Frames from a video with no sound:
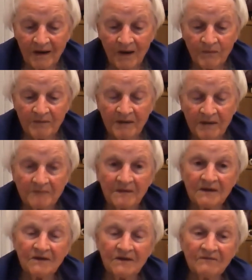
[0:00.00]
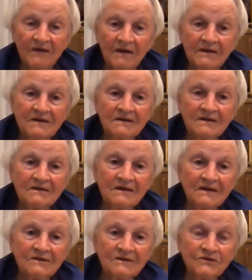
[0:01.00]
we met many of our
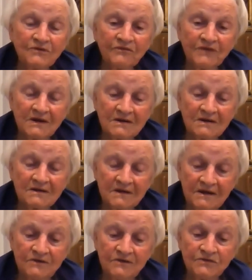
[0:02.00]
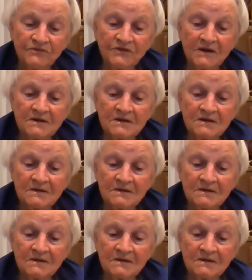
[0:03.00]
Indian friends and Hindu friends,